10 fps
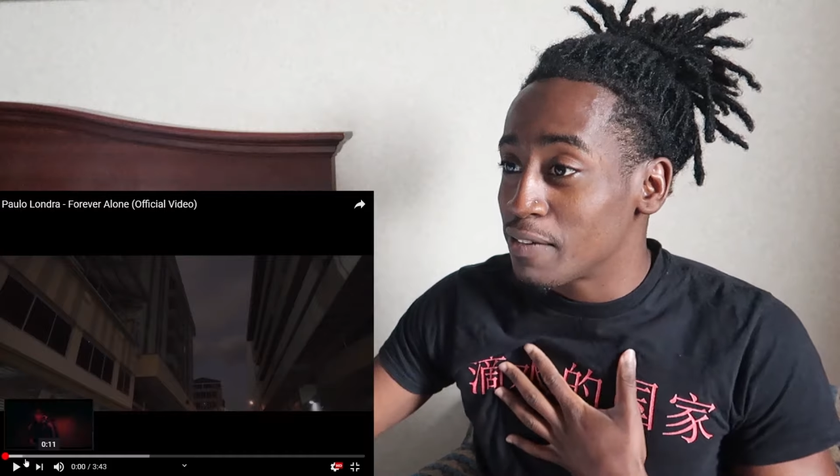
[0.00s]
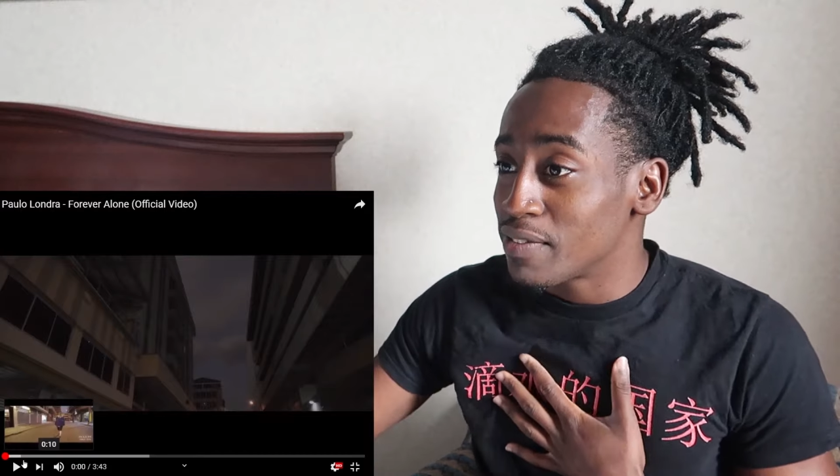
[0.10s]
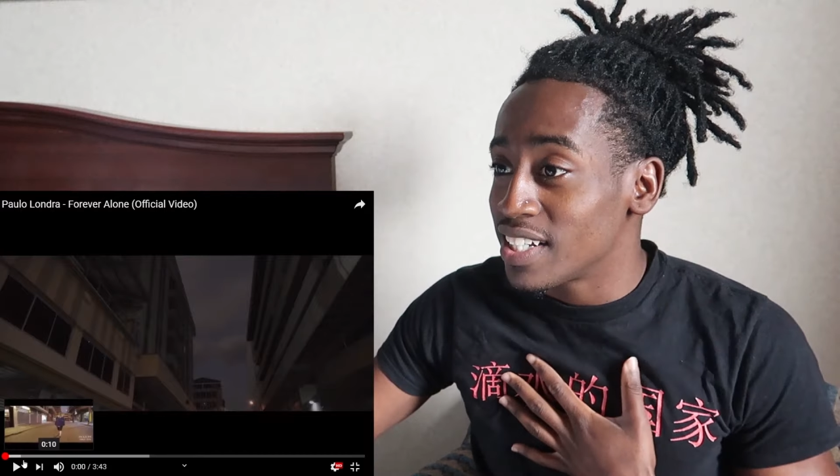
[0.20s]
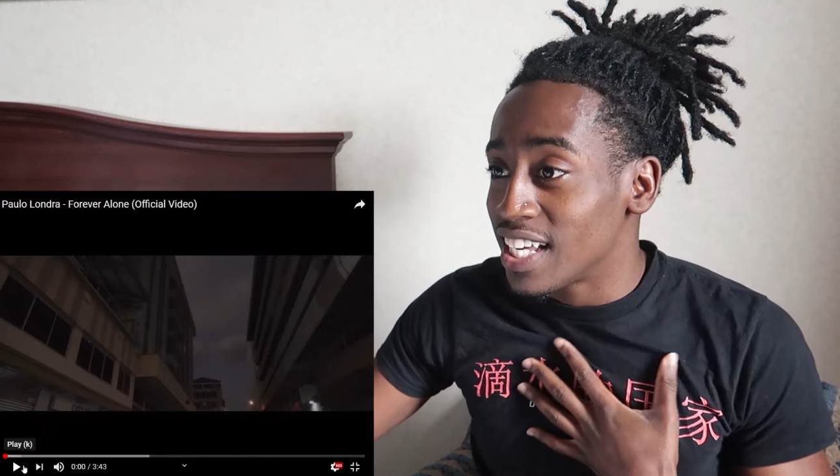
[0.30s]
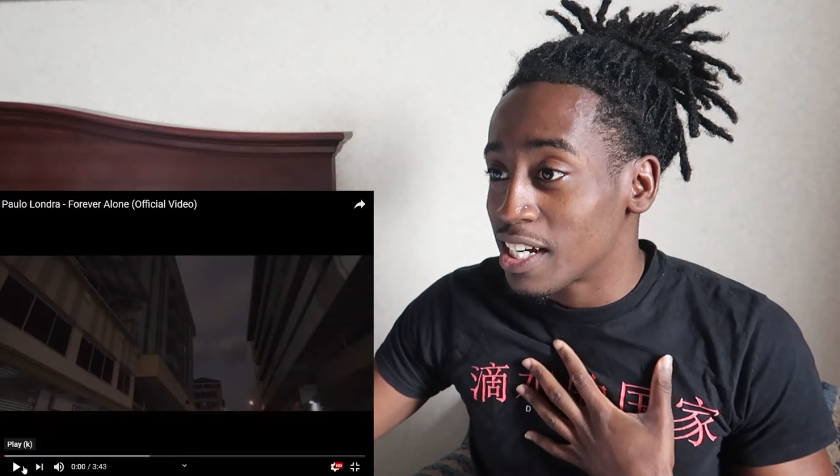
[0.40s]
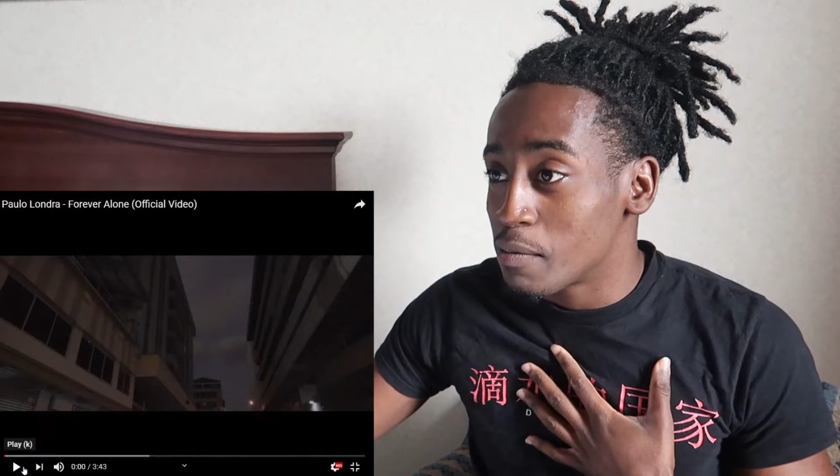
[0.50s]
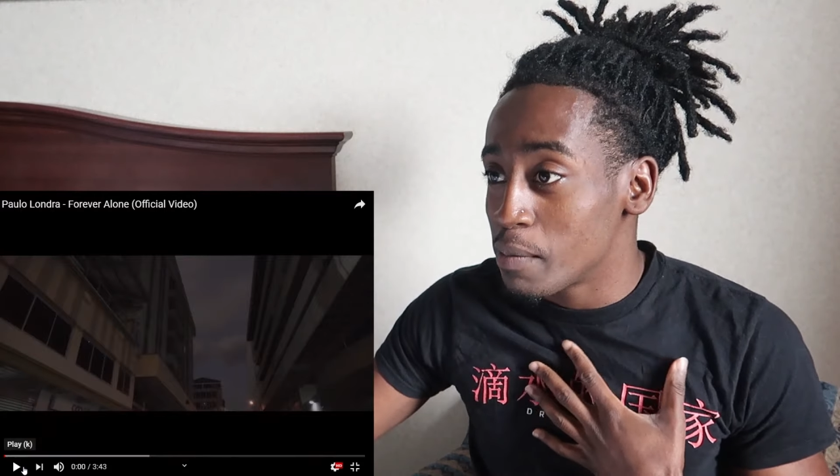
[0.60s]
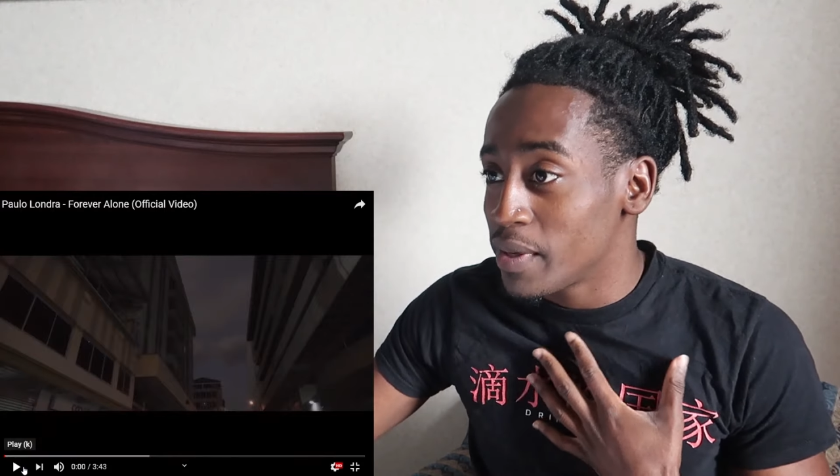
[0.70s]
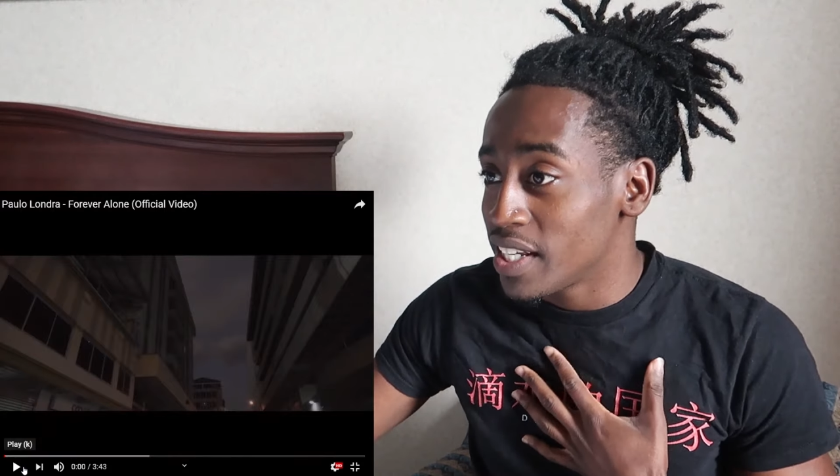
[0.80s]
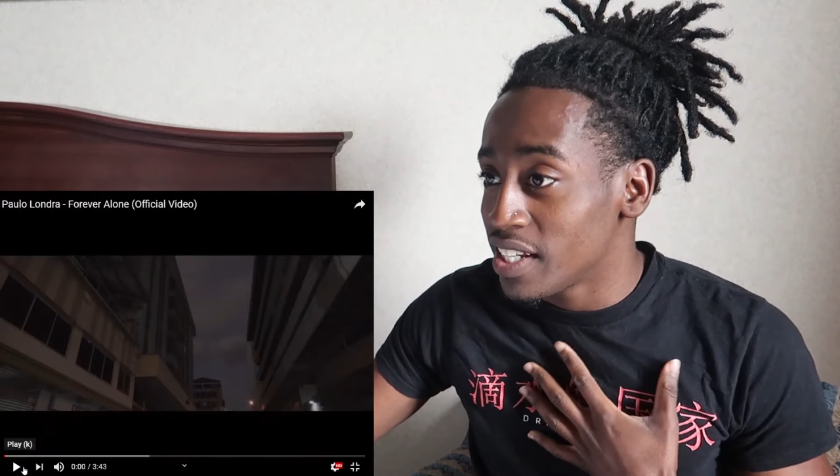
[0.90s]
It feel like I'm
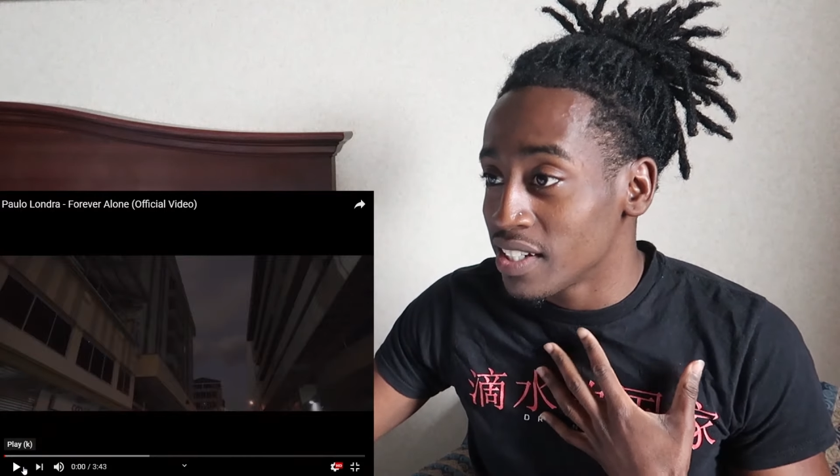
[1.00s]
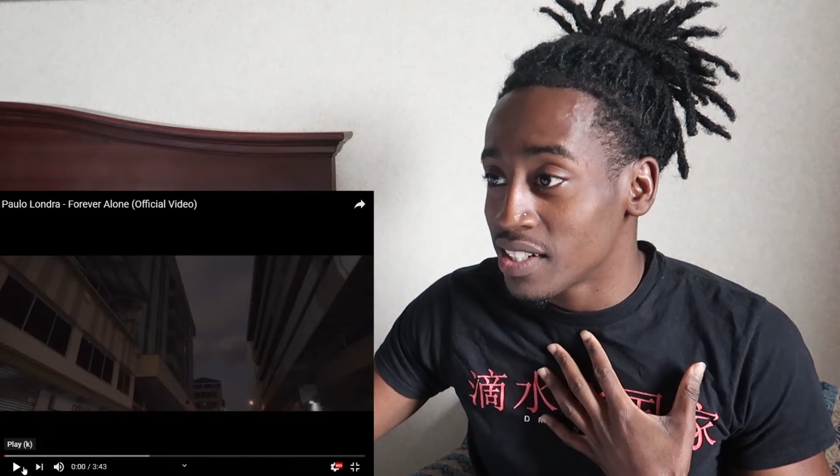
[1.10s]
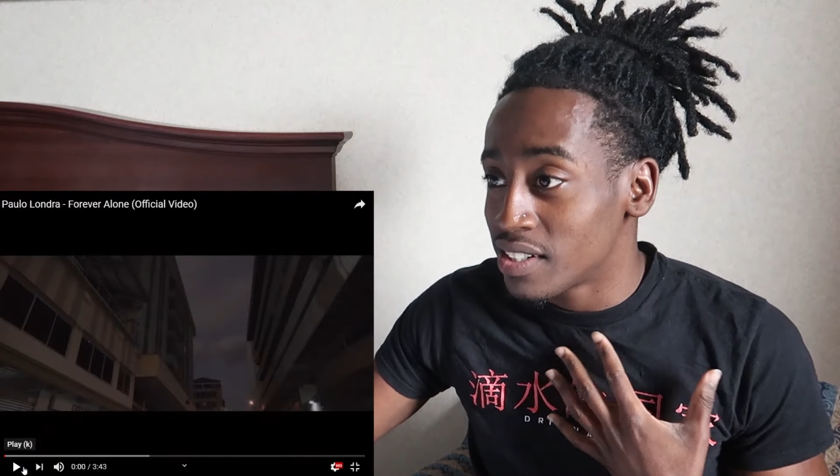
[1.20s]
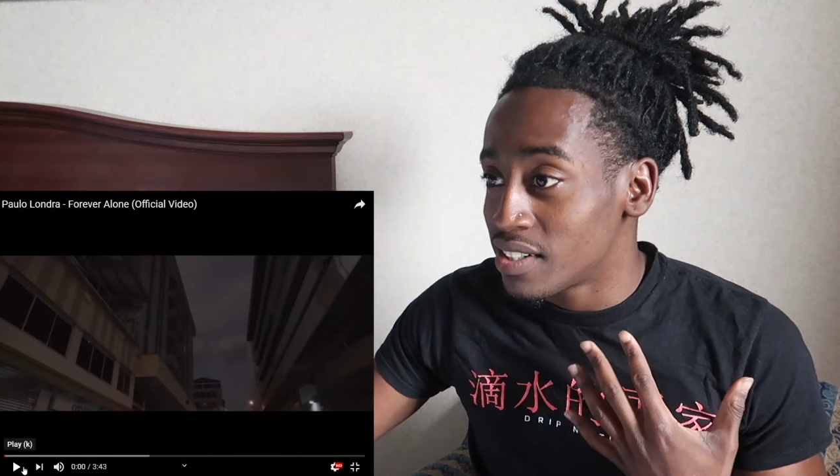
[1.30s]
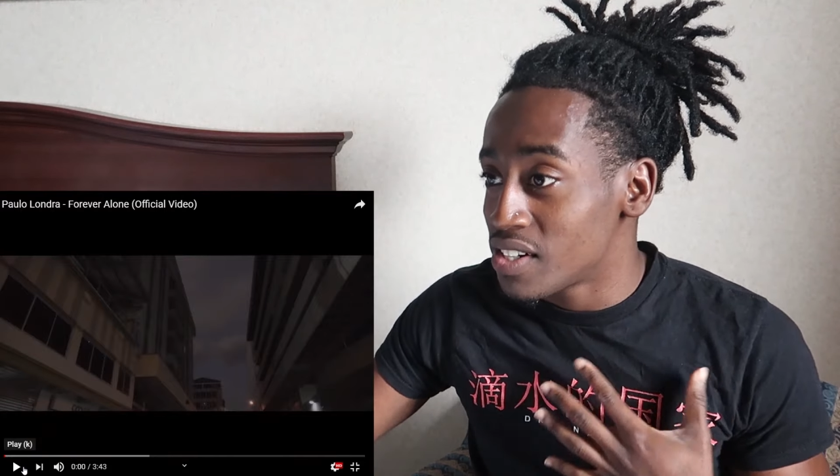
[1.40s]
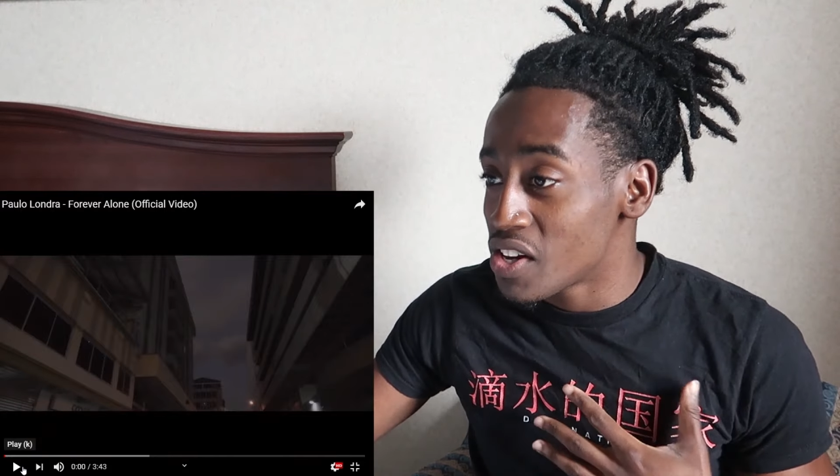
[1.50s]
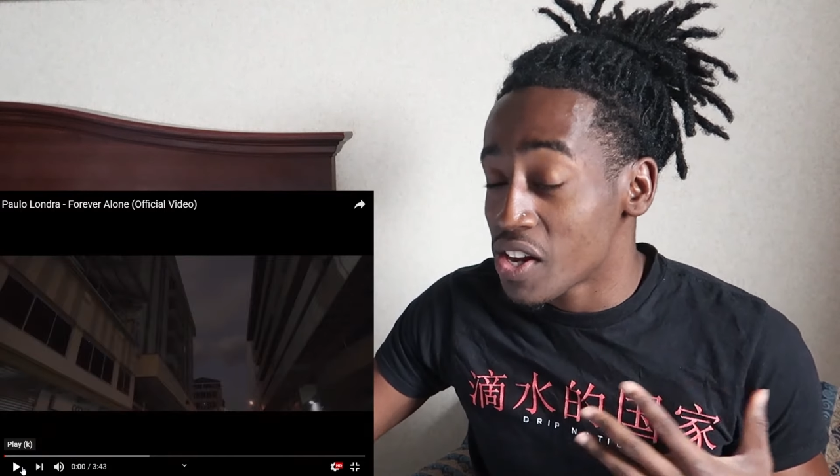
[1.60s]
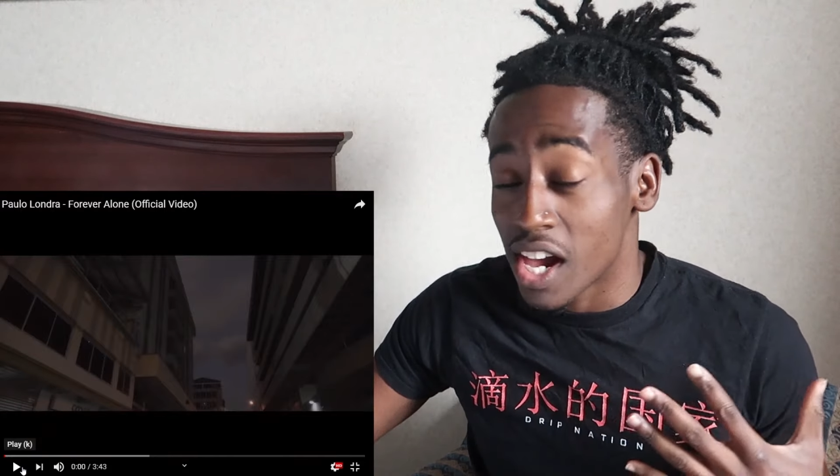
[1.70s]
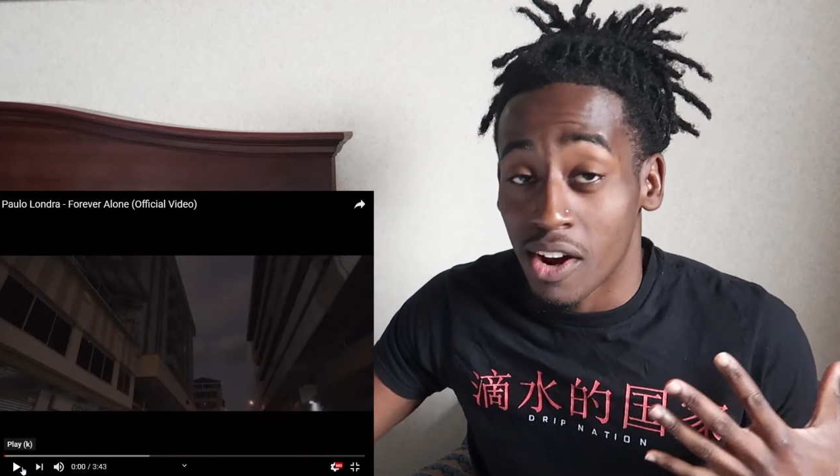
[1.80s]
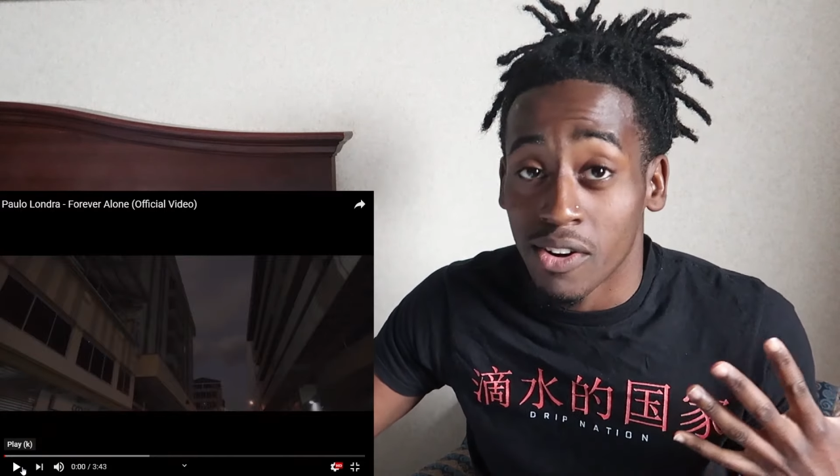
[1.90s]
gonna be, you know,
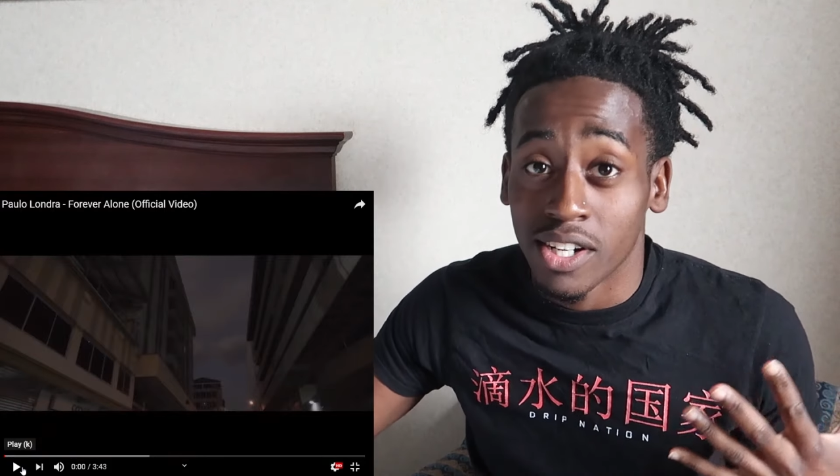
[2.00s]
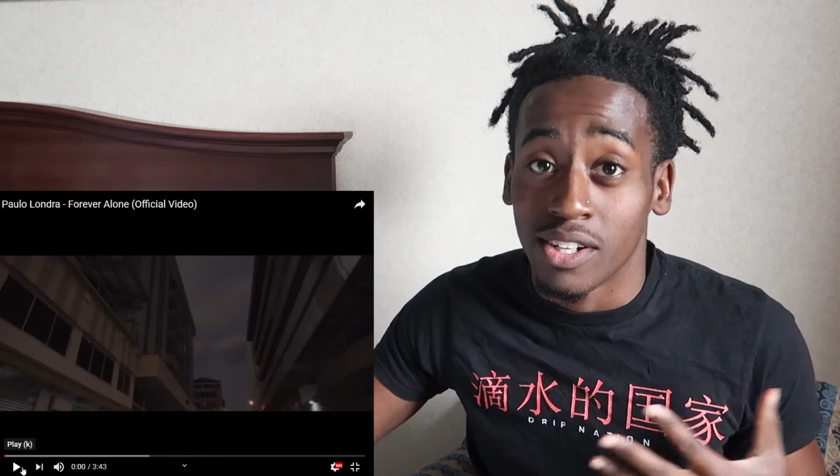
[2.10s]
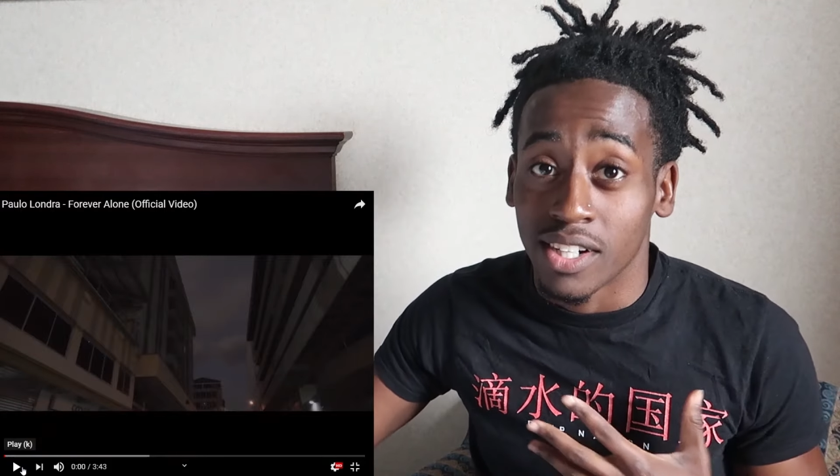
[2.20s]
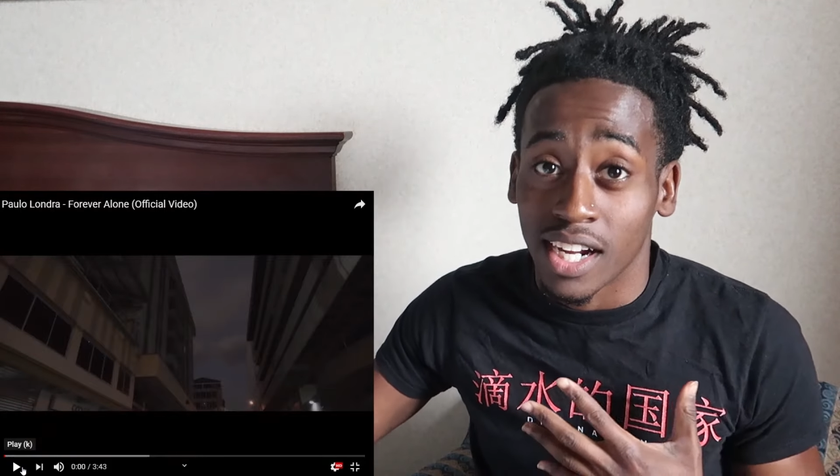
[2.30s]
I don't know.